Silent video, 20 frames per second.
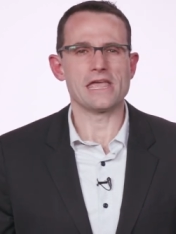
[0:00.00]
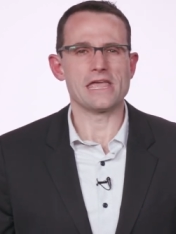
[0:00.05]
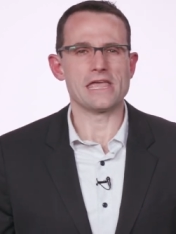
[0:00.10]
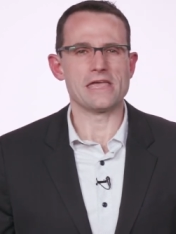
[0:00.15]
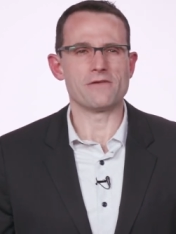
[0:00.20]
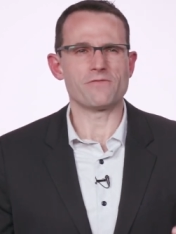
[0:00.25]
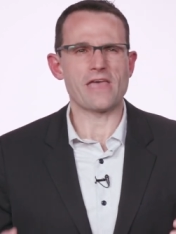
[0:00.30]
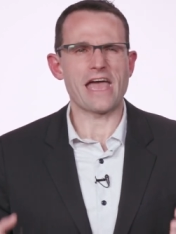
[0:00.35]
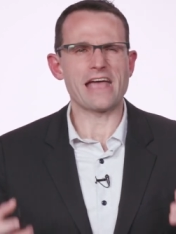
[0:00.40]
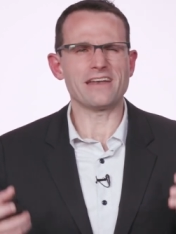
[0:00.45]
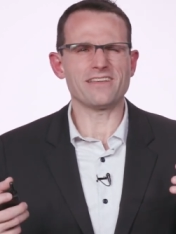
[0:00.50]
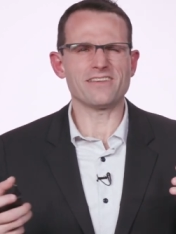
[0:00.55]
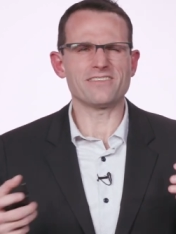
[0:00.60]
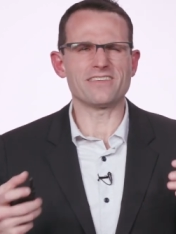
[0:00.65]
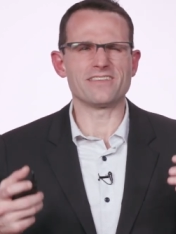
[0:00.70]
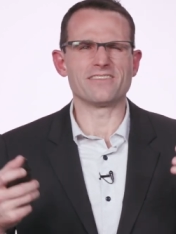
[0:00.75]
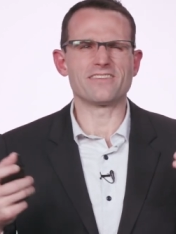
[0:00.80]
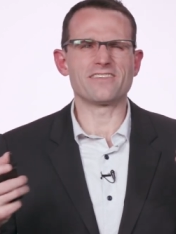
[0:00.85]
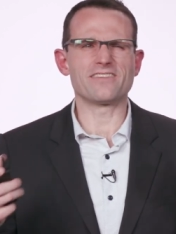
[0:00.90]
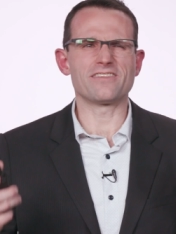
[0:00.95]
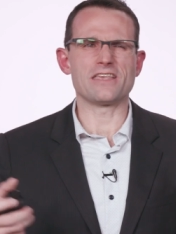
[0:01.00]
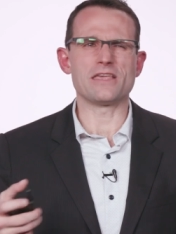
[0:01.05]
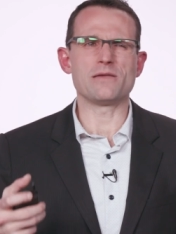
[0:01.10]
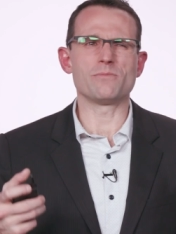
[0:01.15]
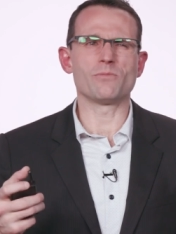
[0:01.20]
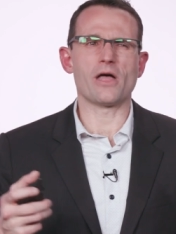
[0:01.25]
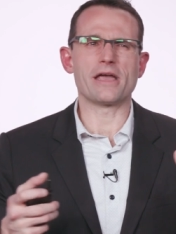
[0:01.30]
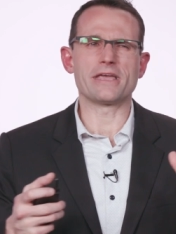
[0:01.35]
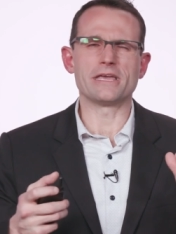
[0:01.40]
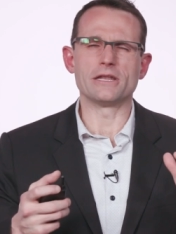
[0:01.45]
If that doesn't
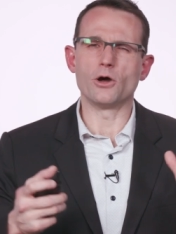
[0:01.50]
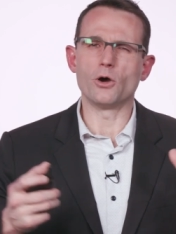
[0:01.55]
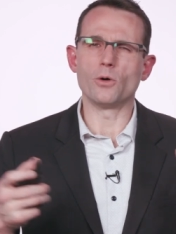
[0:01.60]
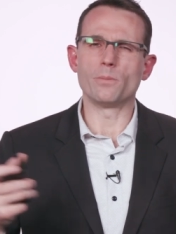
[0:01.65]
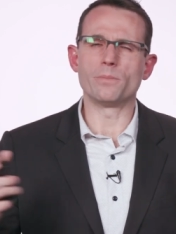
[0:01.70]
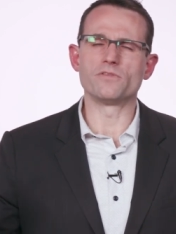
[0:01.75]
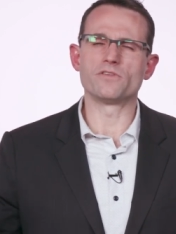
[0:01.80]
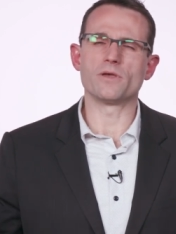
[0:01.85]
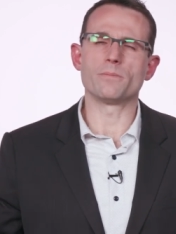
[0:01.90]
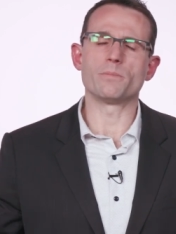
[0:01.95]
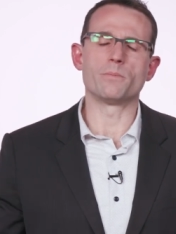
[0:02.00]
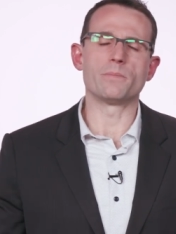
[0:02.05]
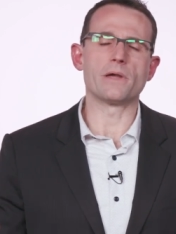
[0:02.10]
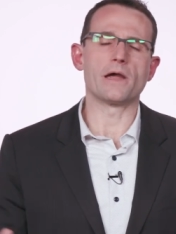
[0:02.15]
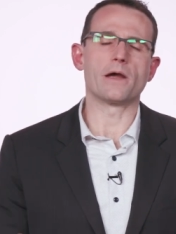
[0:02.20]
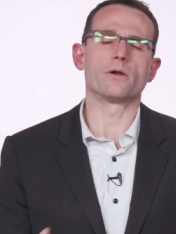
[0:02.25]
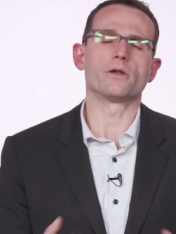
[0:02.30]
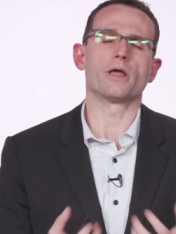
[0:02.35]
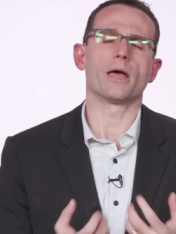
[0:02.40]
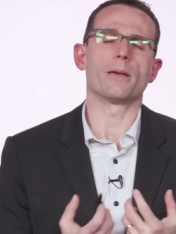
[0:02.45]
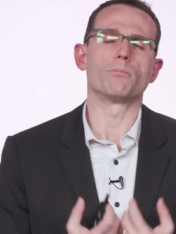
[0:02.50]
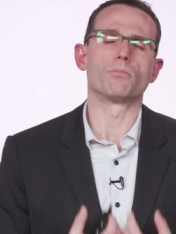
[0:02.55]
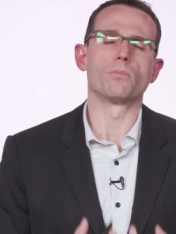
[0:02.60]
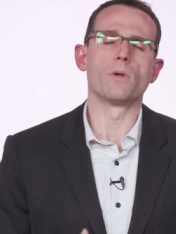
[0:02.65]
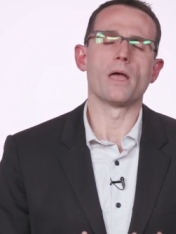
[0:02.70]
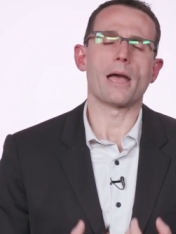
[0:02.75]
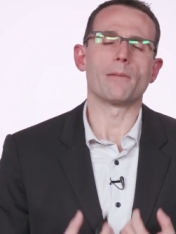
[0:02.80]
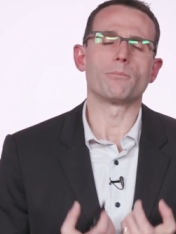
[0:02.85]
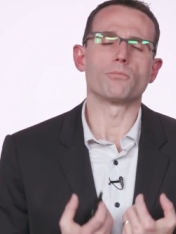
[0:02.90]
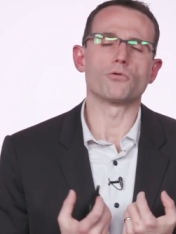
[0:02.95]
seem like it opens up a paradigm,
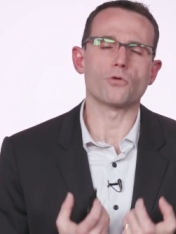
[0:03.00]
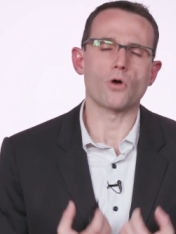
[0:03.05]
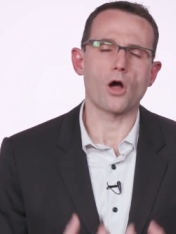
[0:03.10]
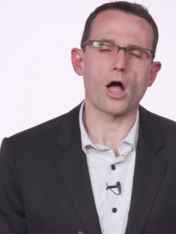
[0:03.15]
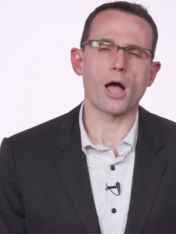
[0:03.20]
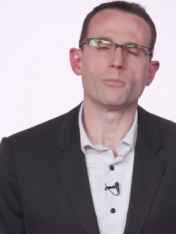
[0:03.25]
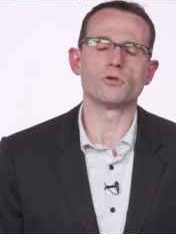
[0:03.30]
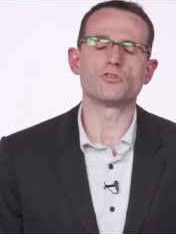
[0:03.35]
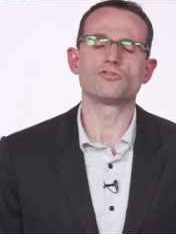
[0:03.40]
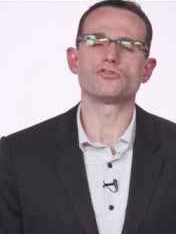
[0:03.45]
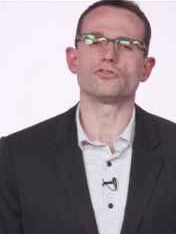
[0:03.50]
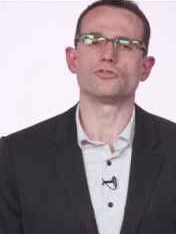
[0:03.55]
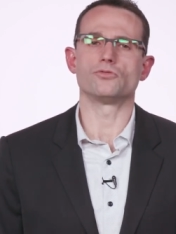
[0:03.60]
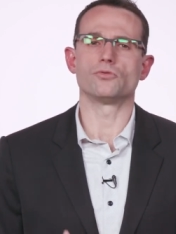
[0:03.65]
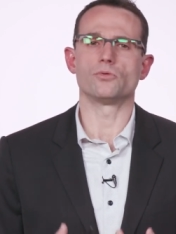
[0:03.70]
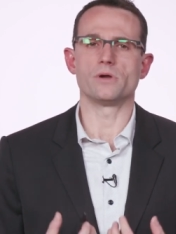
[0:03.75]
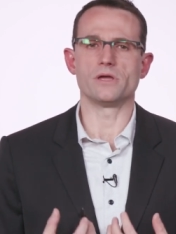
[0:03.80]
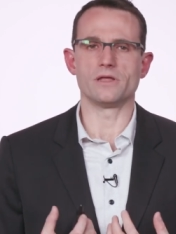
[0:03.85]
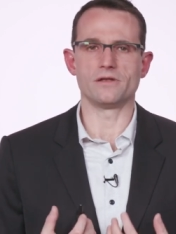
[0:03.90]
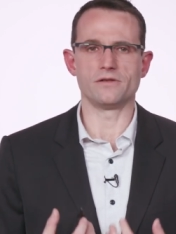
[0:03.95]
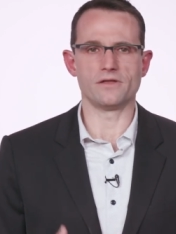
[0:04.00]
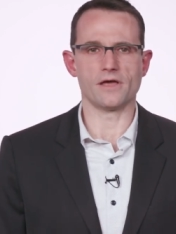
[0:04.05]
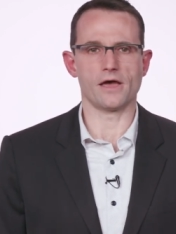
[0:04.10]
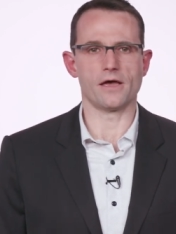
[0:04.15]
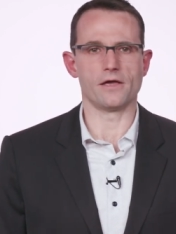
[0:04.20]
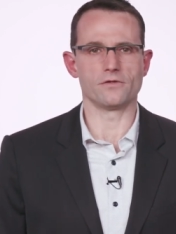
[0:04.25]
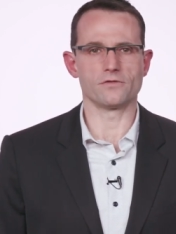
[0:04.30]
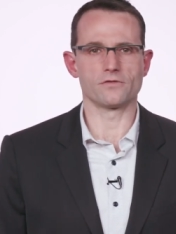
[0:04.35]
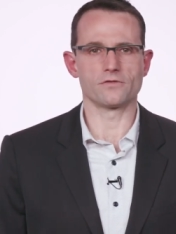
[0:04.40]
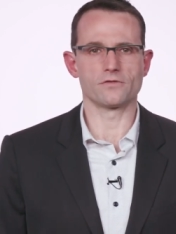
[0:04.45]
I promise you it
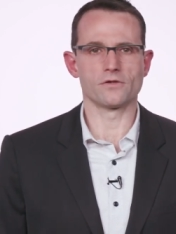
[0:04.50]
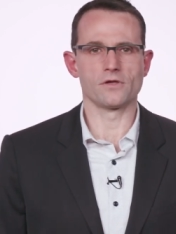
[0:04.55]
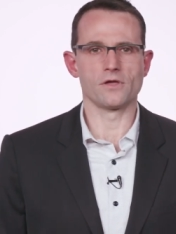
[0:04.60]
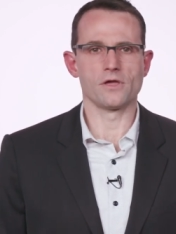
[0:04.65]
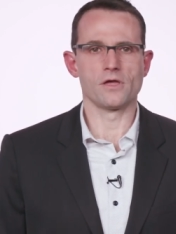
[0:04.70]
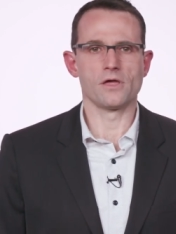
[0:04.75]
does.